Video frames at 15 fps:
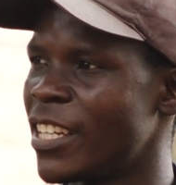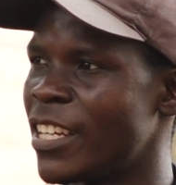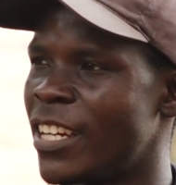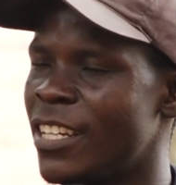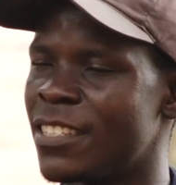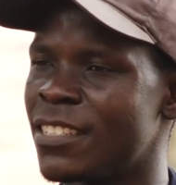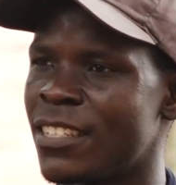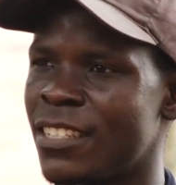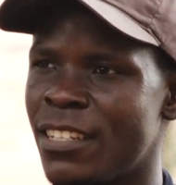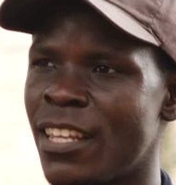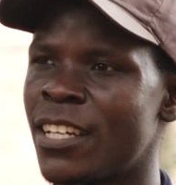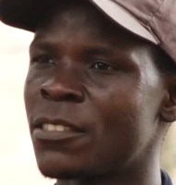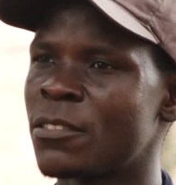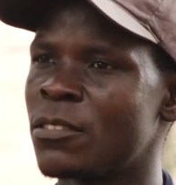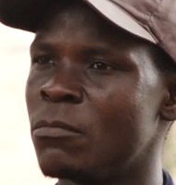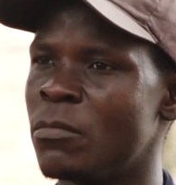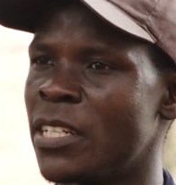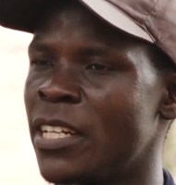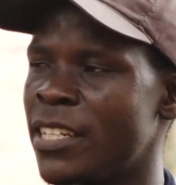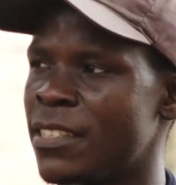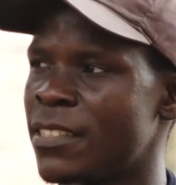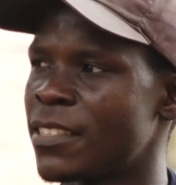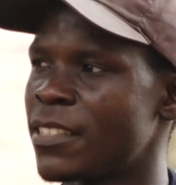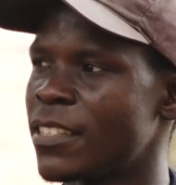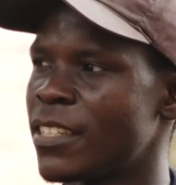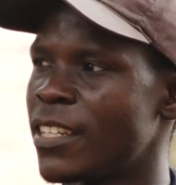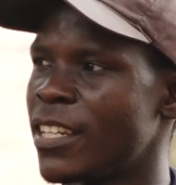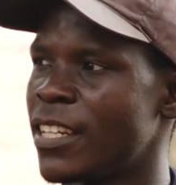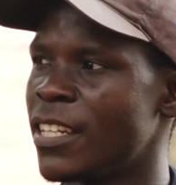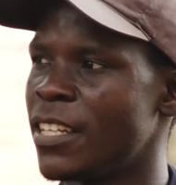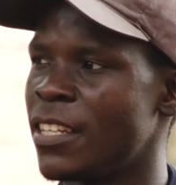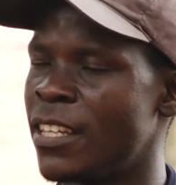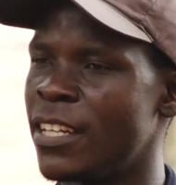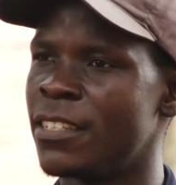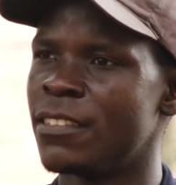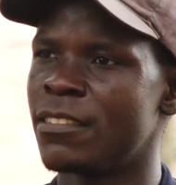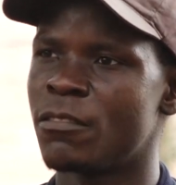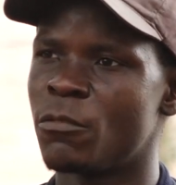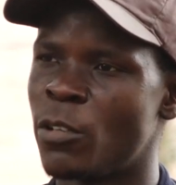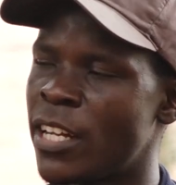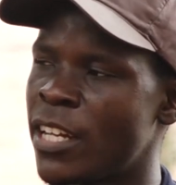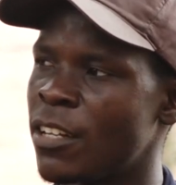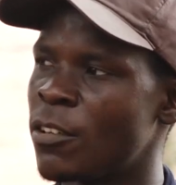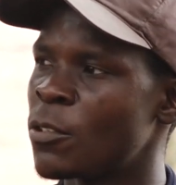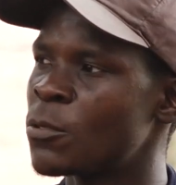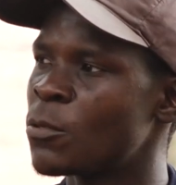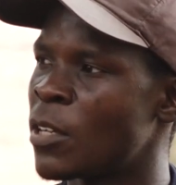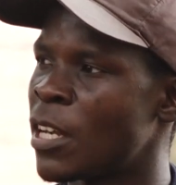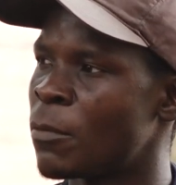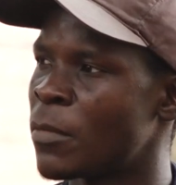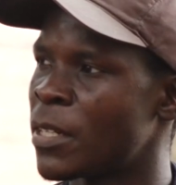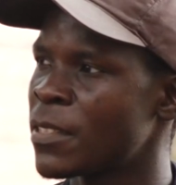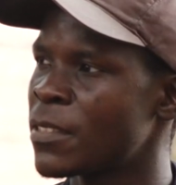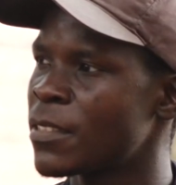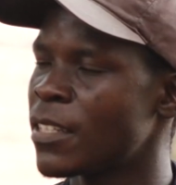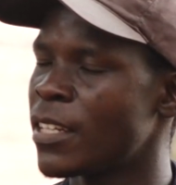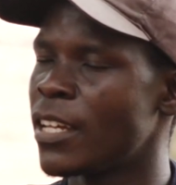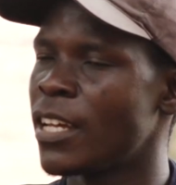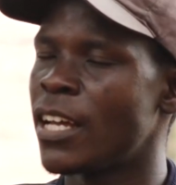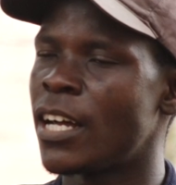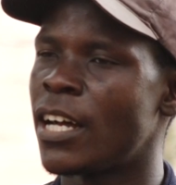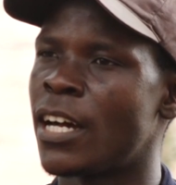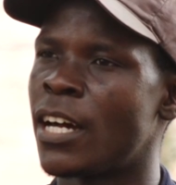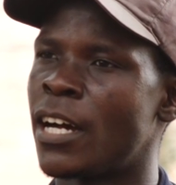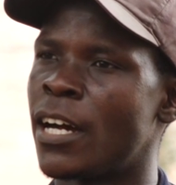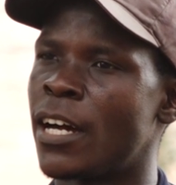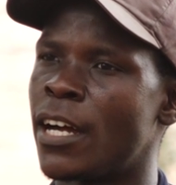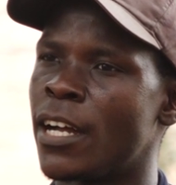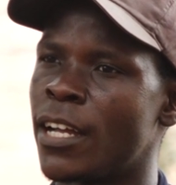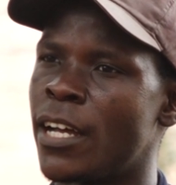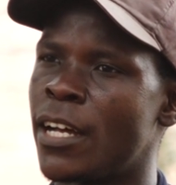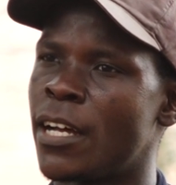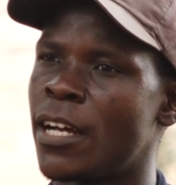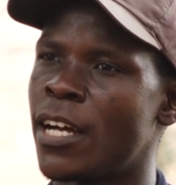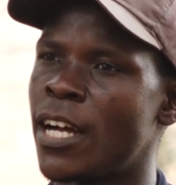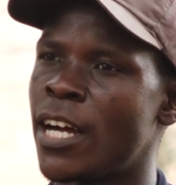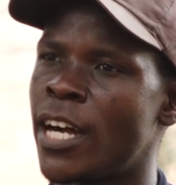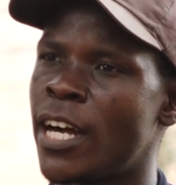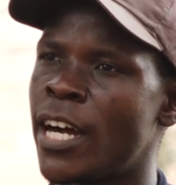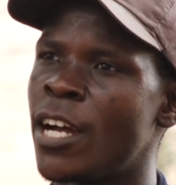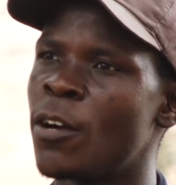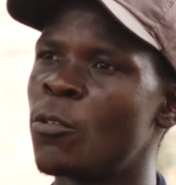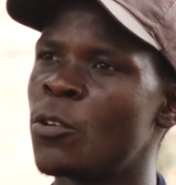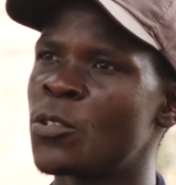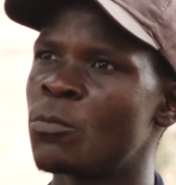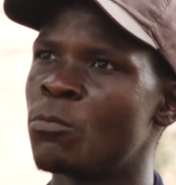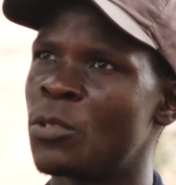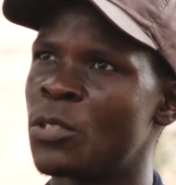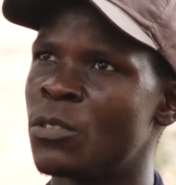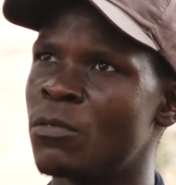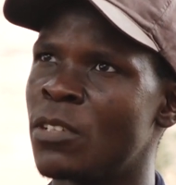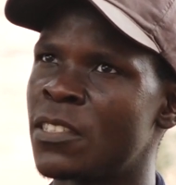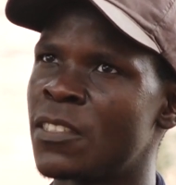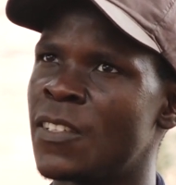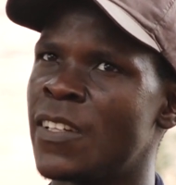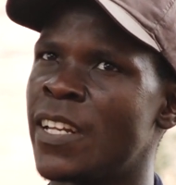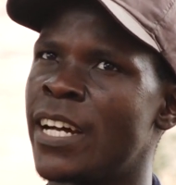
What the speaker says: Yeah, I said that could be nice. Then when I got to campus, I was motivated.